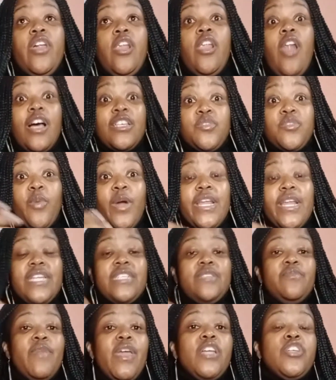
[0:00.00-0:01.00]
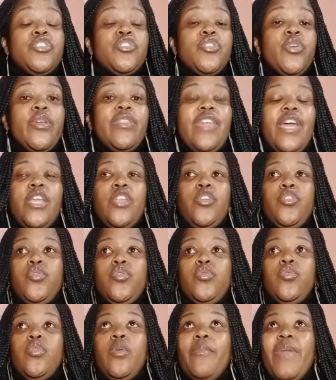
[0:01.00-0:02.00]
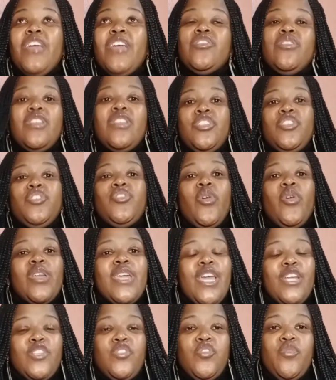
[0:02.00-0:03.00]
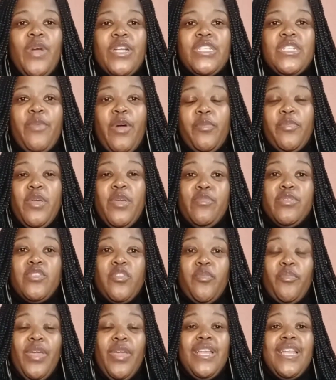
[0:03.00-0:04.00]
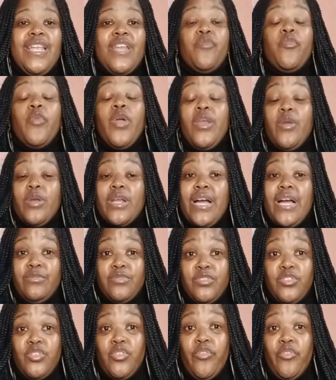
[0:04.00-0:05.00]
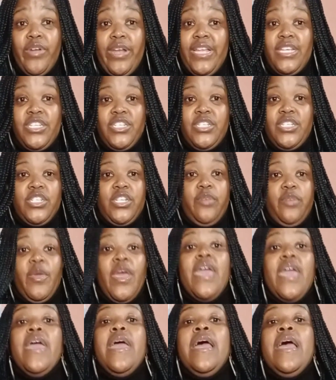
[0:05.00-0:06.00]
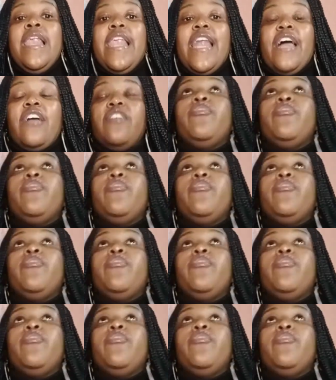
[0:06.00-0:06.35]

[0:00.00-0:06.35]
So the last one is make sure that you don't care too much about people's opinion when it comes to your relationship.